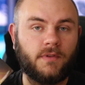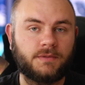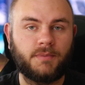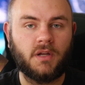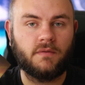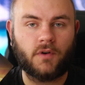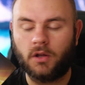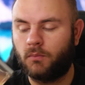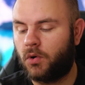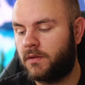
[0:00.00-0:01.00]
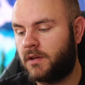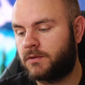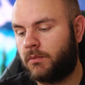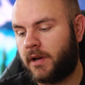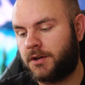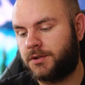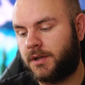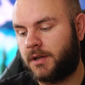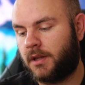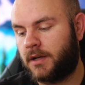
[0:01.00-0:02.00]
This being volume 1, this one
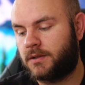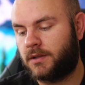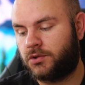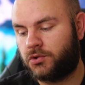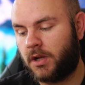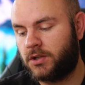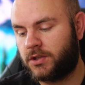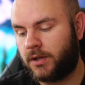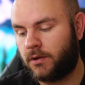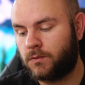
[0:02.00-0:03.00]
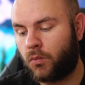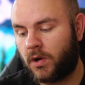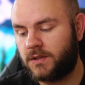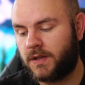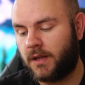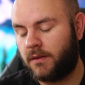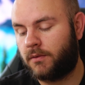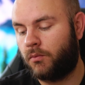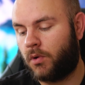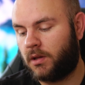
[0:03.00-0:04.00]
actually collects Strange Tales 110
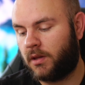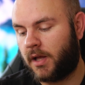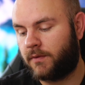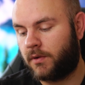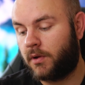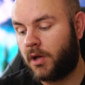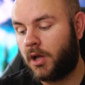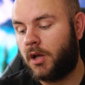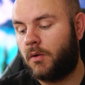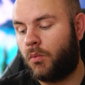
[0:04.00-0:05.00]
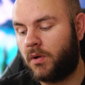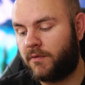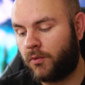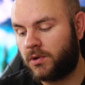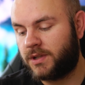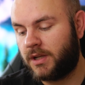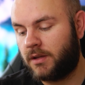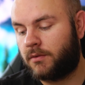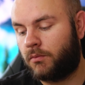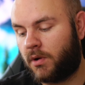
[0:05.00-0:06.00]
through 111,
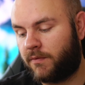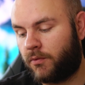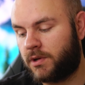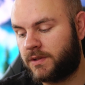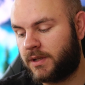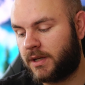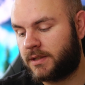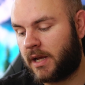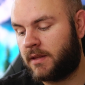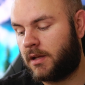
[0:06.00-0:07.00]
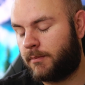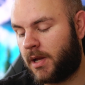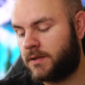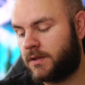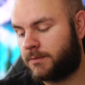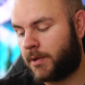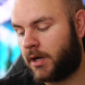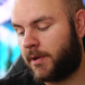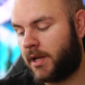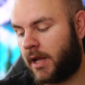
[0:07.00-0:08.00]
114 through 146, and the Amazing
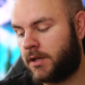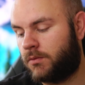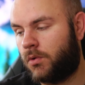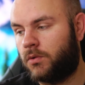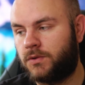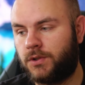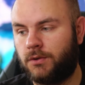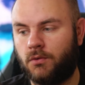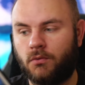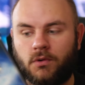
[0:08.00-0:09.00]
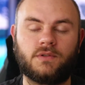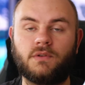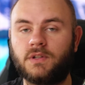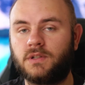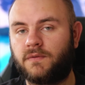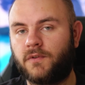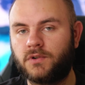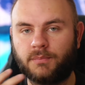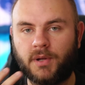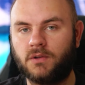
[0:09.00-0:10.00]
Spider-Man Annual 2. So this is the
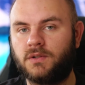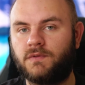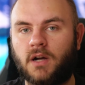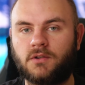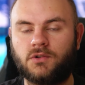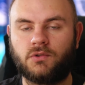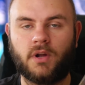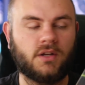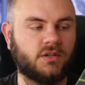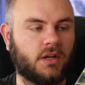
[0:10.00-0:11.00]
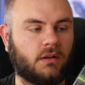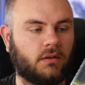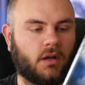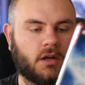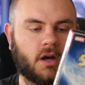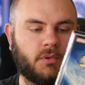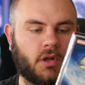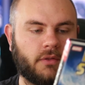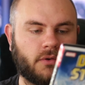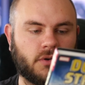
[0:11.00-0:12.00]
first appearance of Doctor Strange and a couple
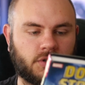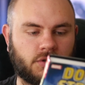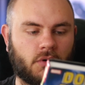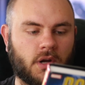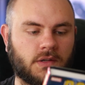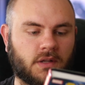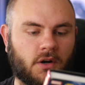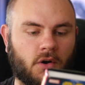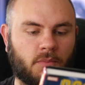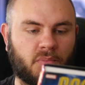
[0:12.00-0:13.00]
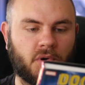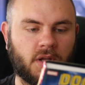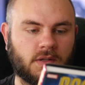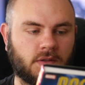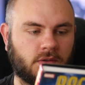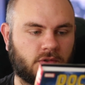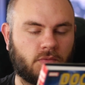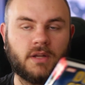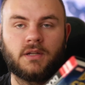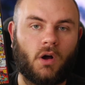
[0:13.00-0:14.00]
other stories that are pretty
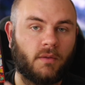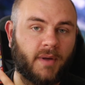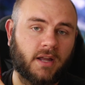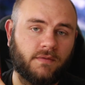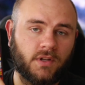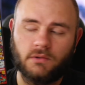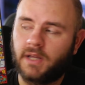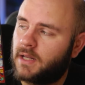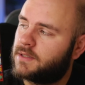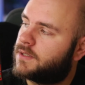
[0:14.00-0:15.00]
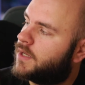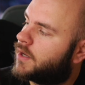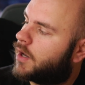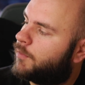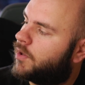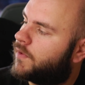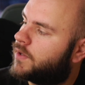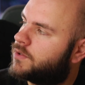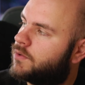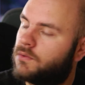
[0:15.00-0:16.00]
sweet. On the back of it, you can see a couple of
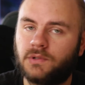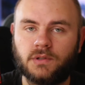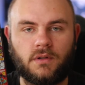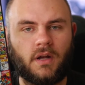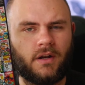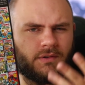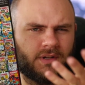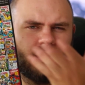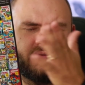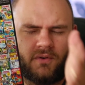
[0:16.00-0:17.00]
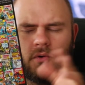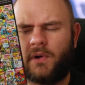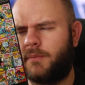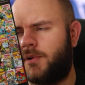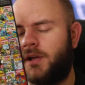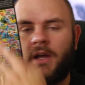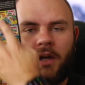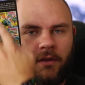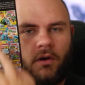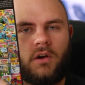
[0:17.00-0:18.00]
issues. I know it's kind of far away, but
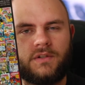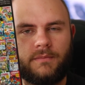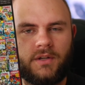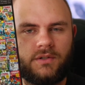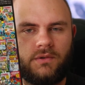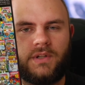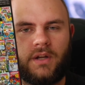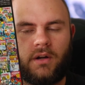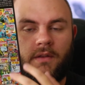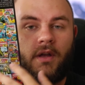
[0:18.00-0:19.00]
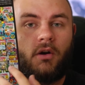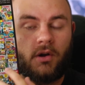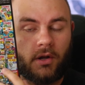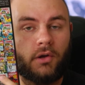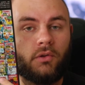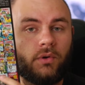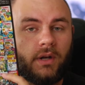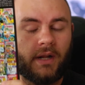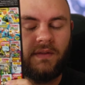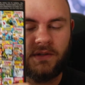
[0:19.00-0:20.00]
there are some issues here that are
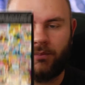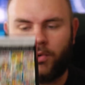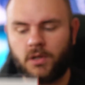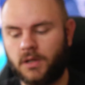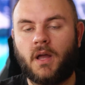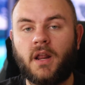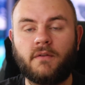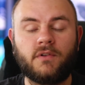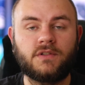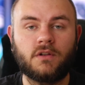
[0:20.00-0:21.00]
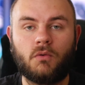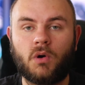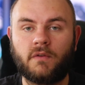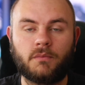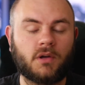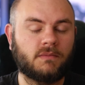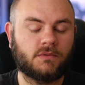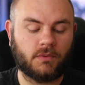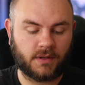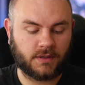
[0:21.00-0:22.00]
included in this book, and every single one of them
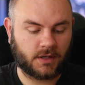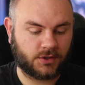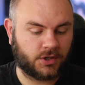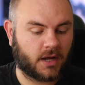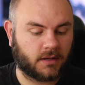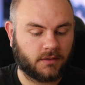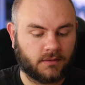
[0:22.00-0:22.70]
comes with a dust jacket.